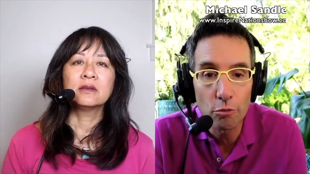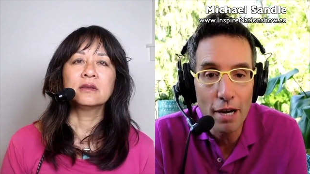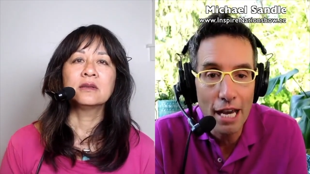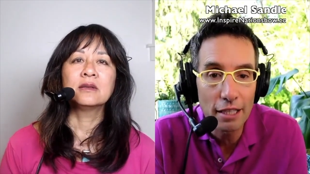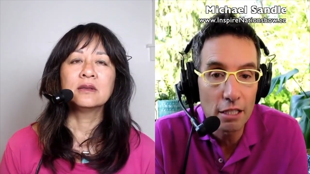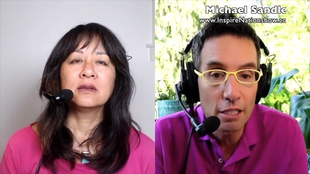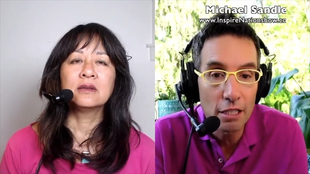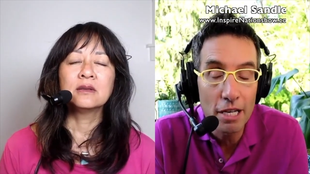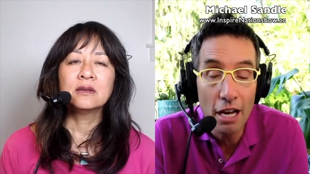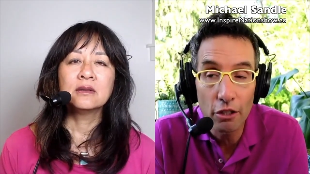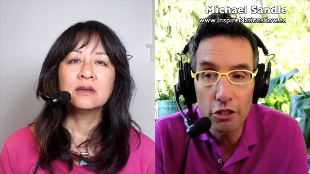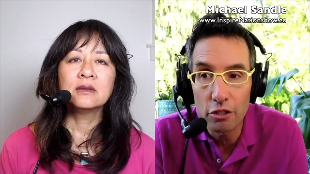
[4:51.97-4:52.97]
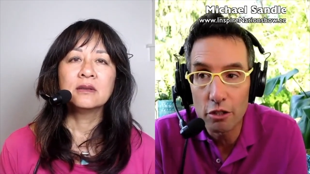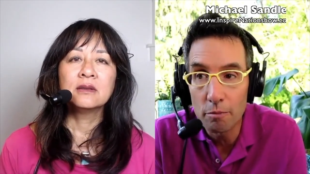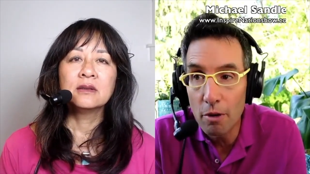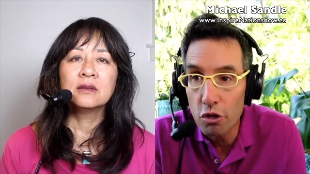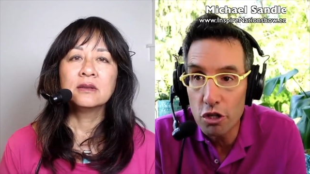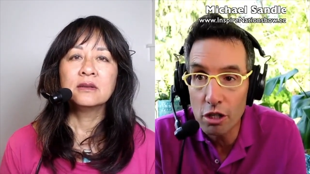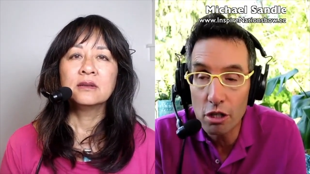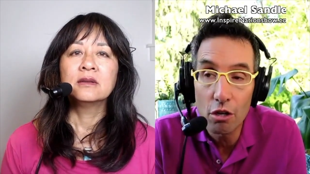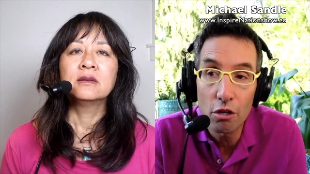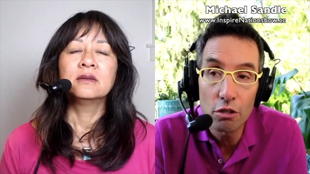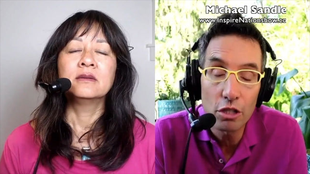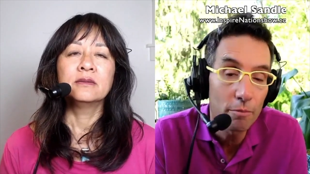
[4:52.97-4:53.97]
Speaker 1: Bradley and Nelson's emotion
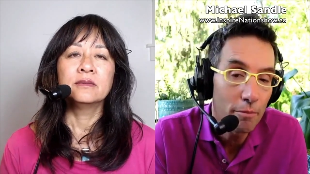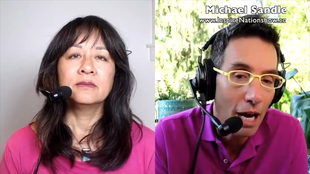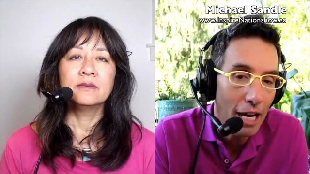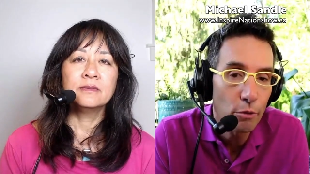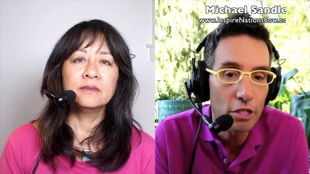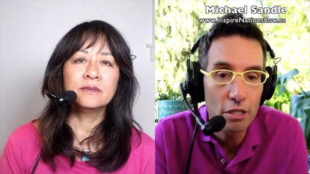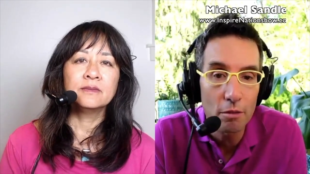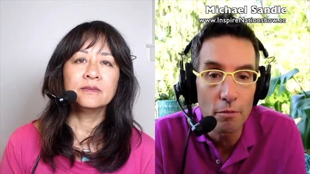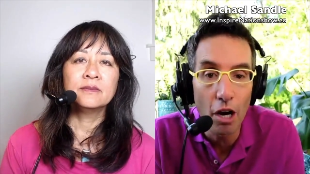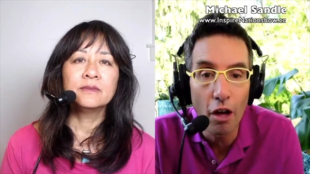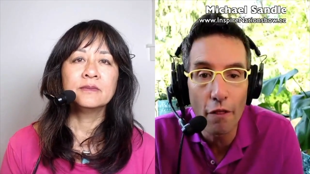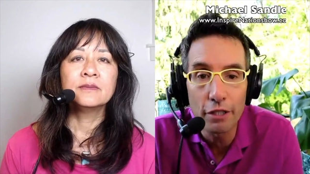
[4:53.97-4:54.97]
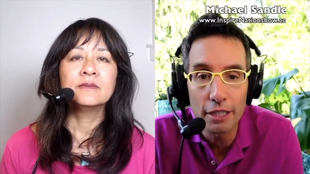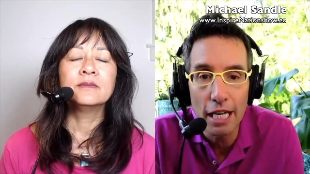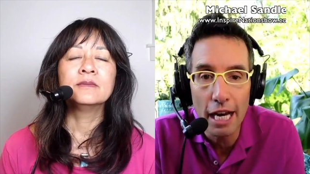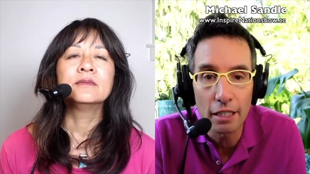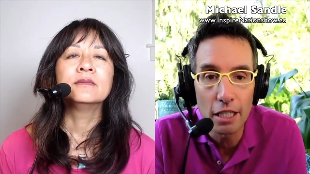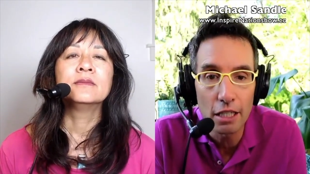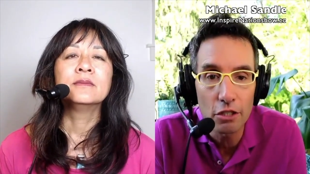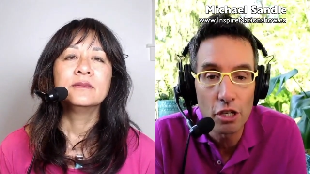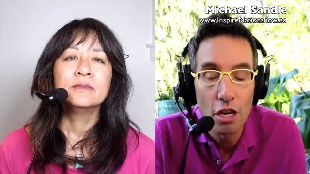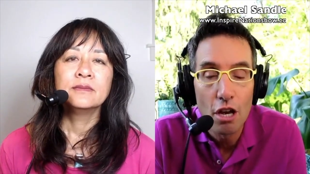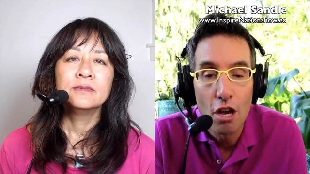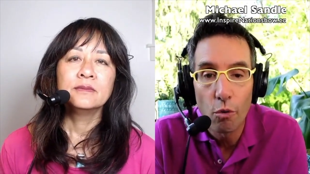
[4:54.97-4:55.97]
code, combined with some other techniques,
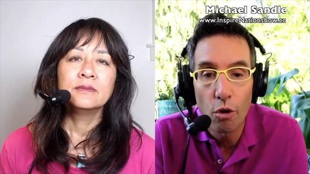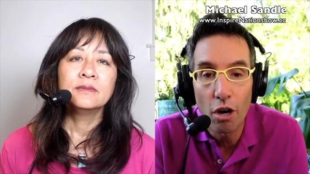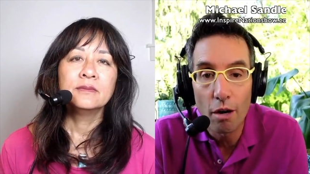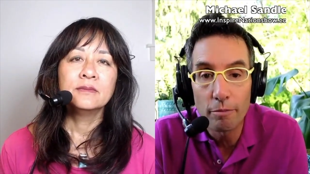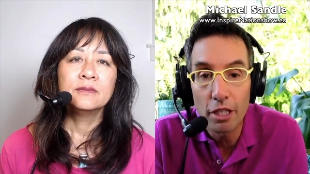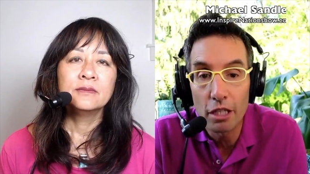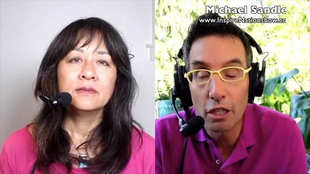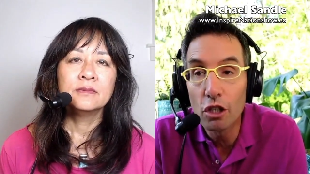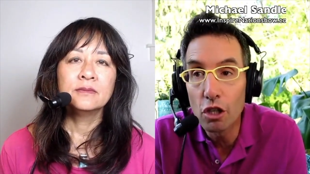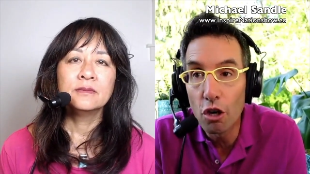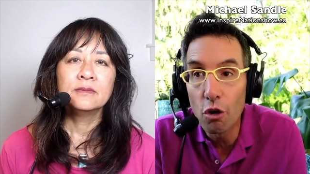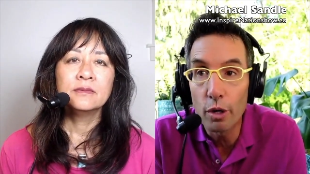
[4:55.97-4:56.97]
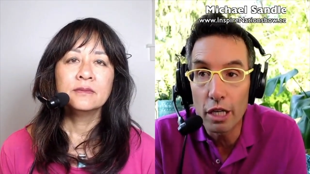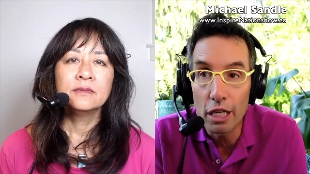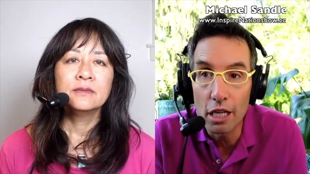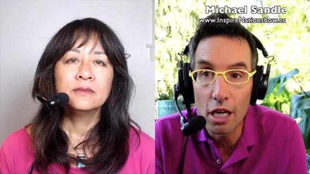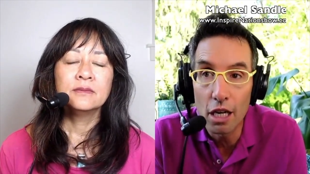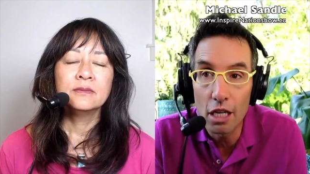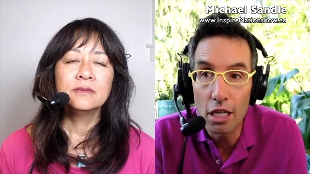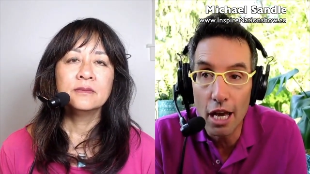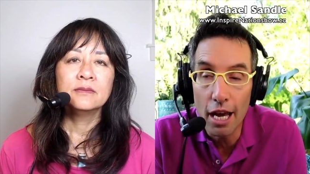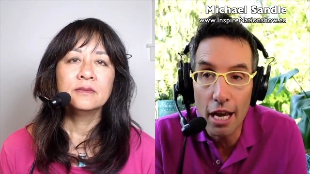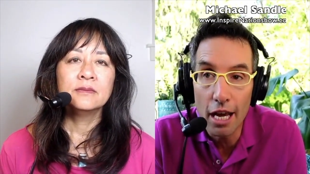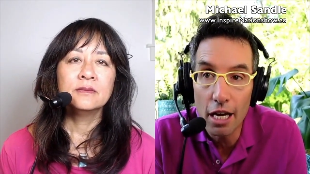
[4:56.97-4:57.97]
where I'm going to go in
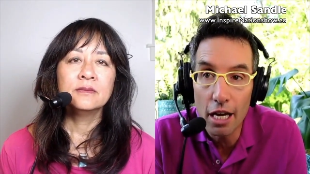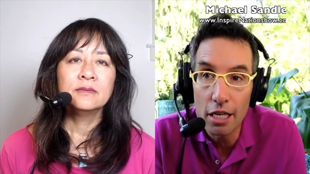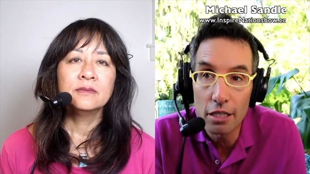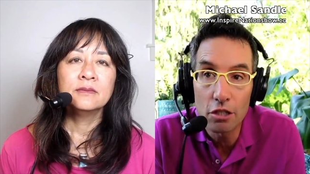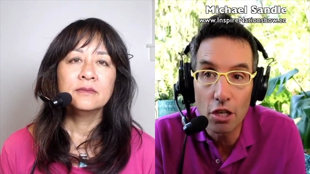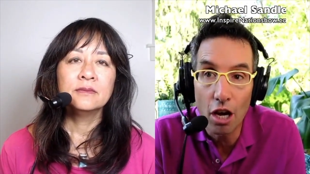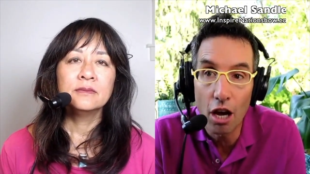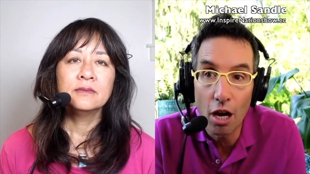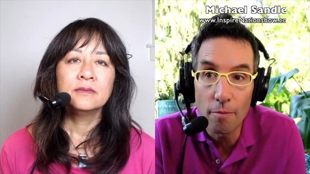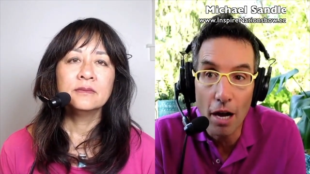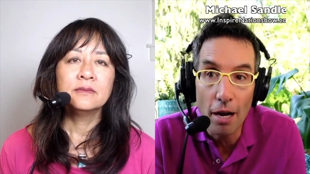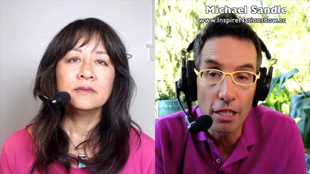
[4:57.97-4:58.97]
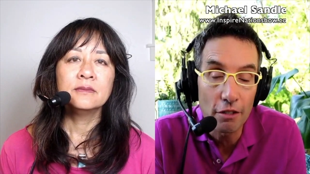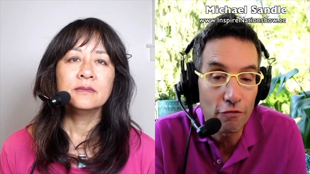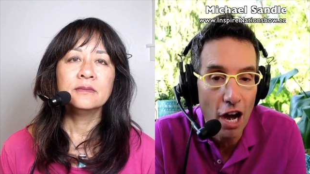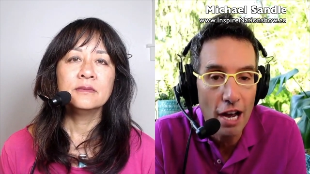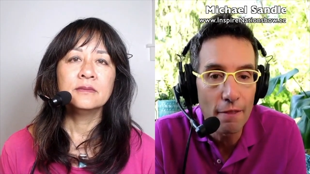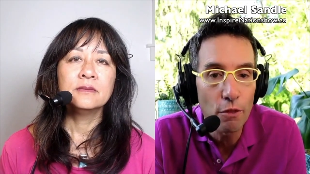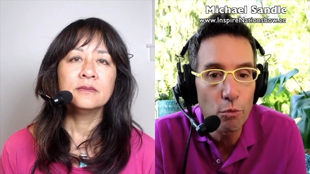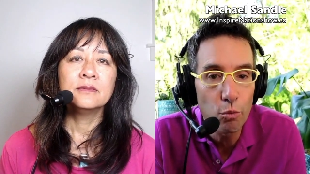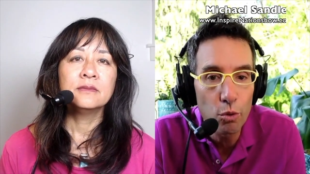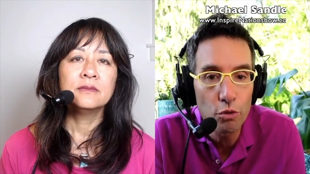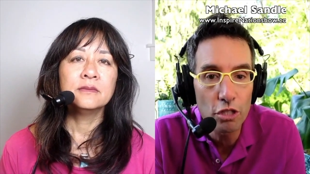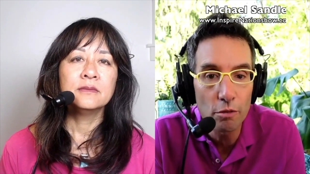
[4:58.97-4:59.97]
and um, I'm going to find the
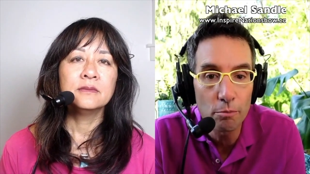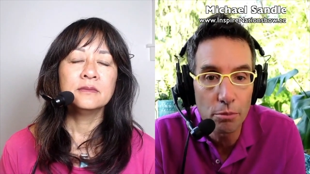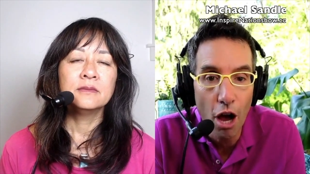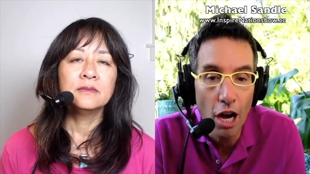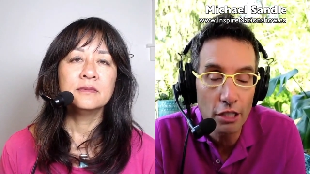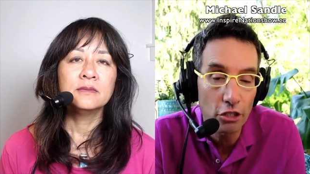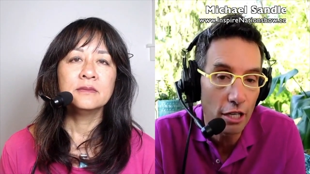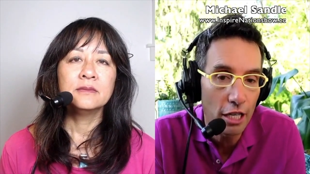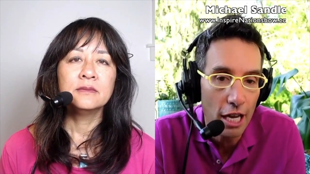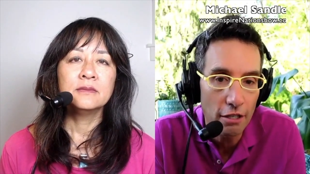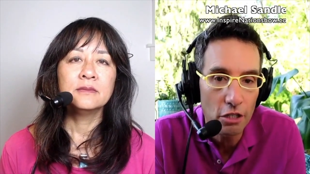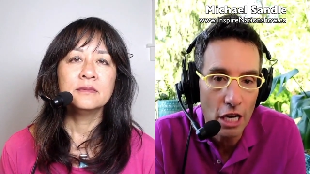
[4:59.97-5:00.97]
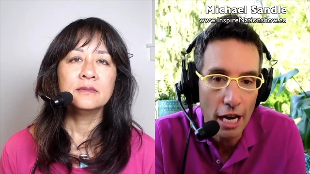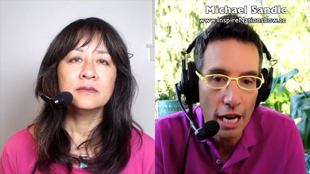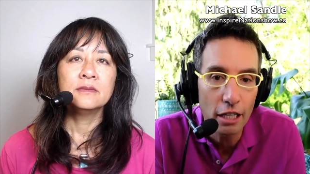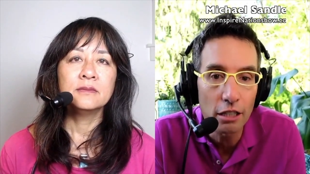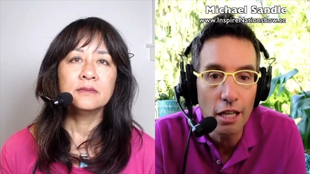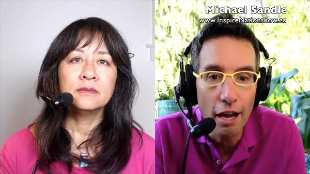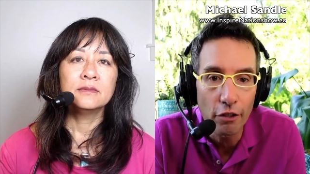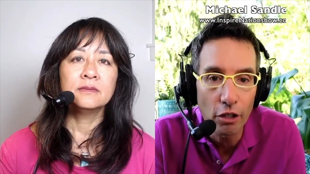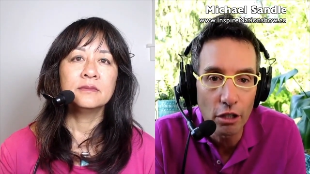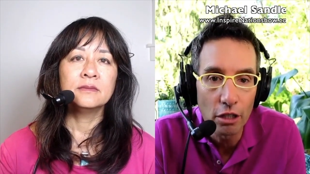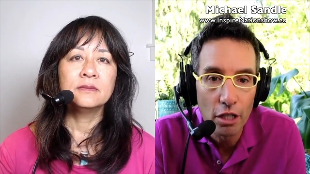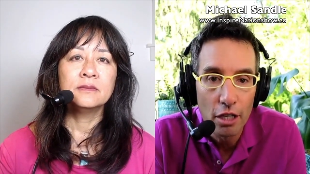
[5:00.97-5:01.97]
wounds and blocks on an energetic level,
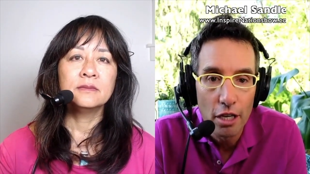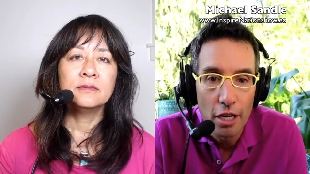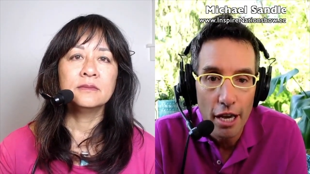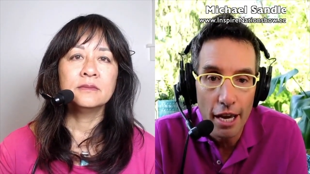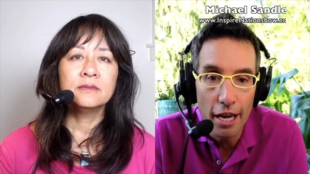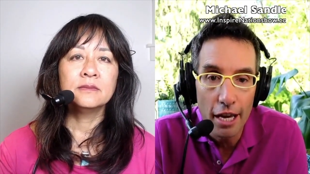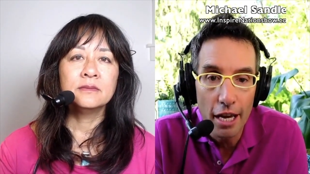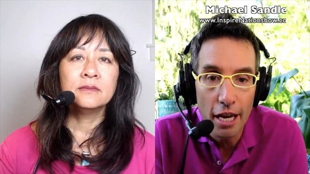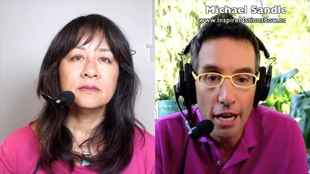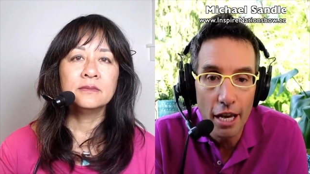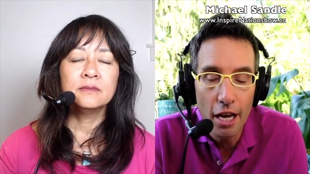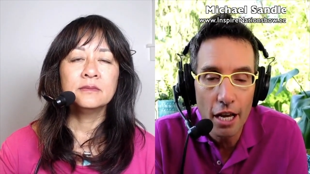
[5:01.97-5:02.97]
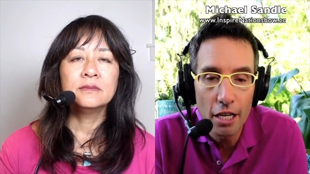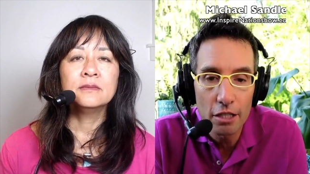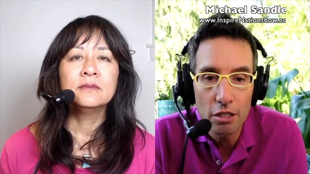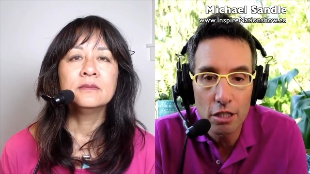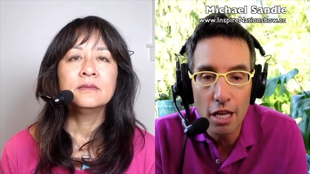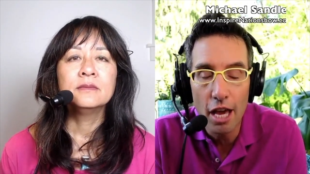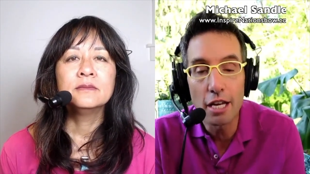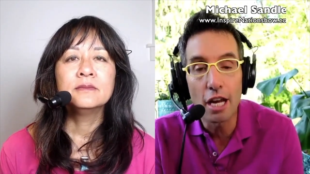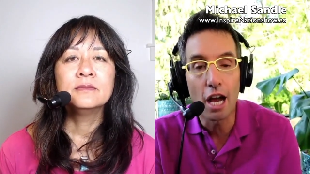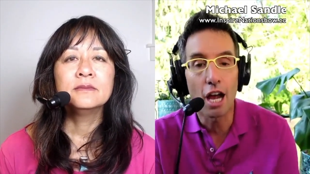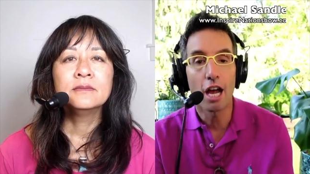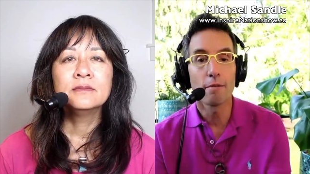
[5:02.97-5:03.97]
and then
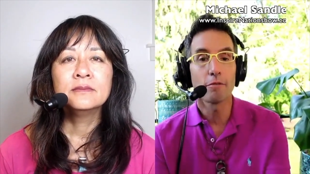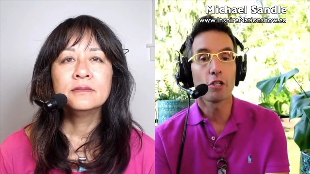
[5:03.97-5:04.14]
I'm